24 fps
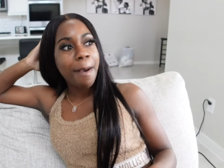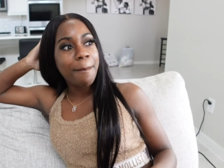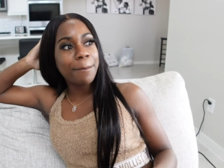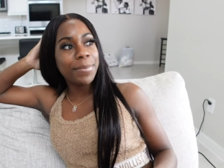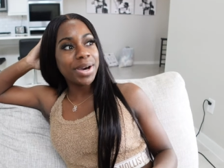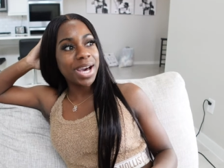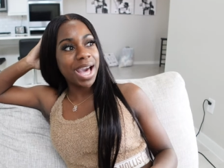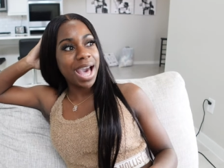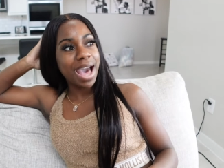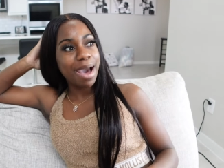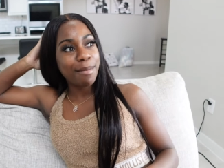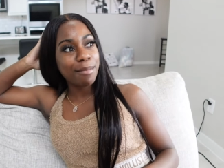
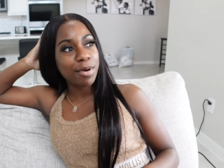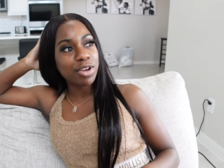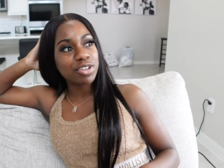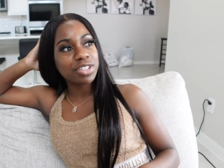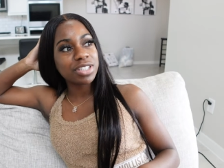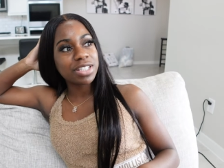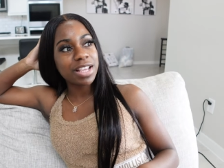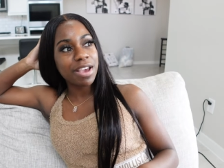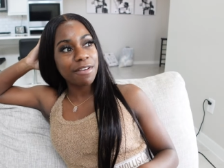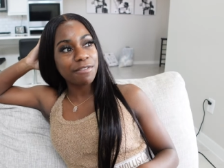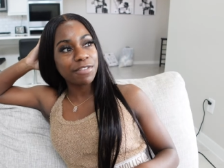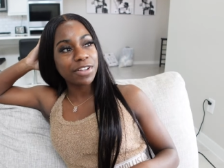But I
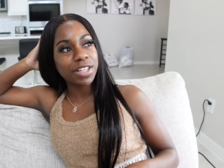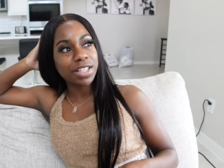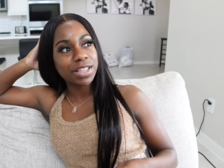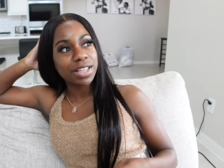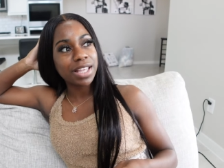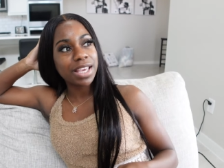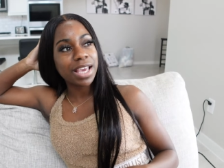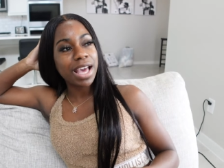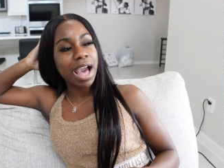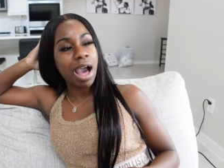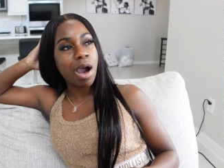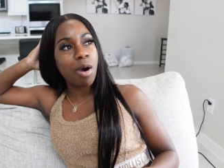most definitely
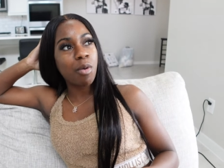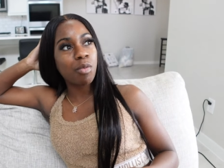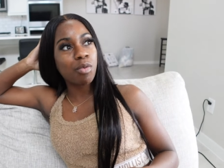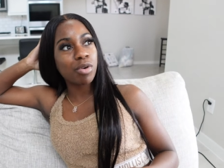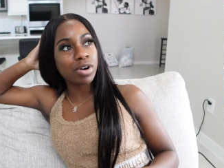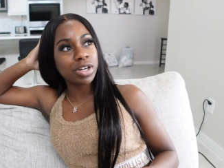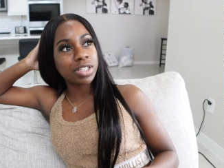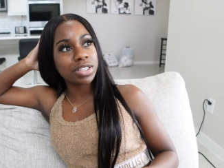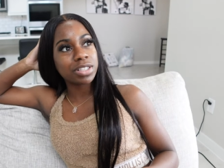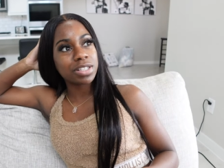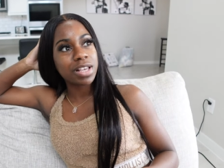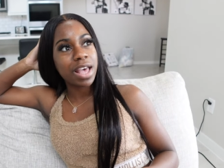think I
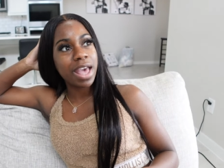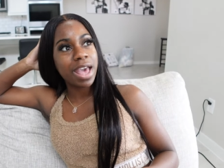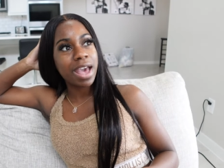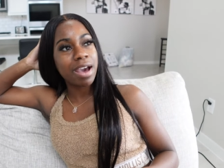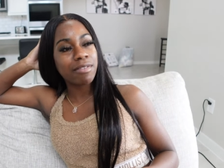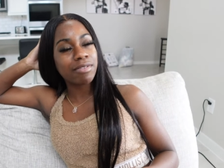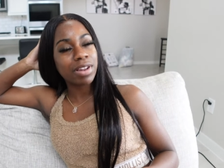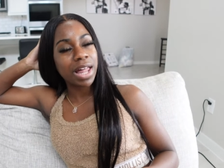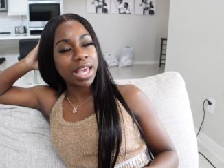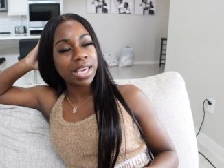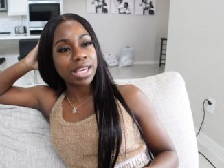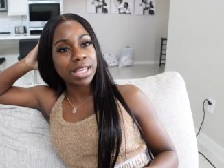want to
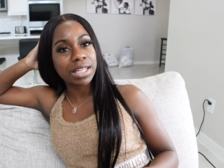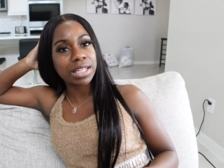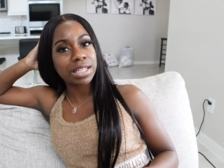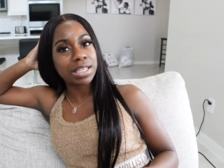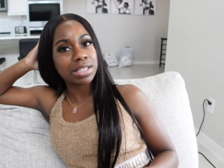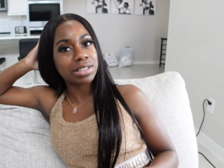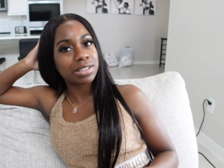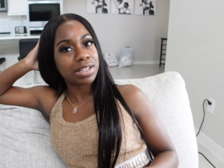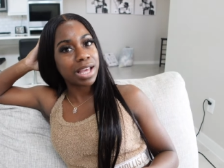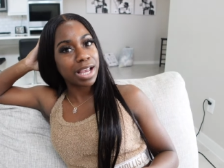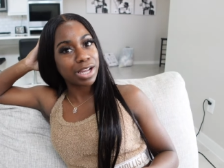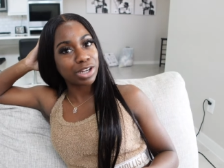have like at
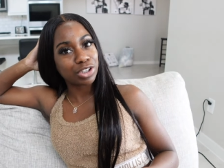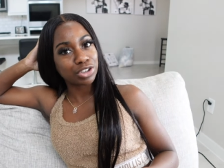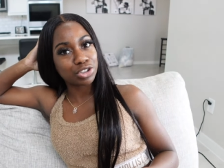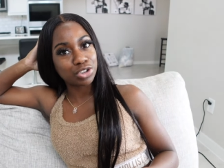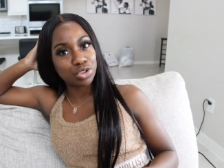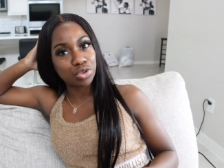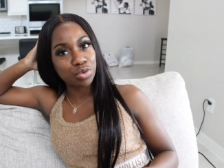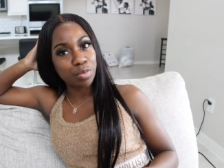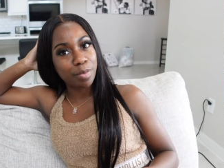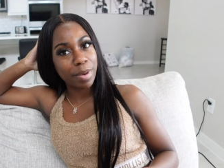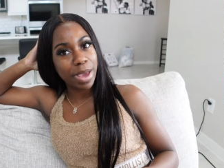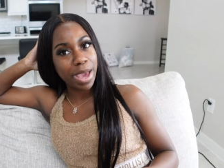least like a
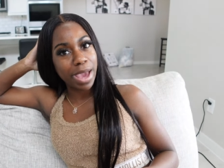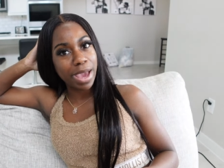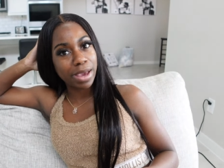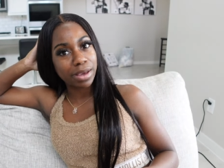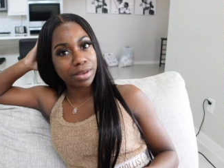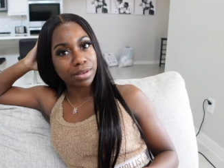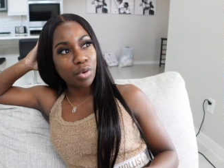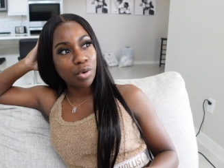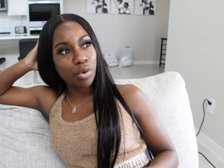two pack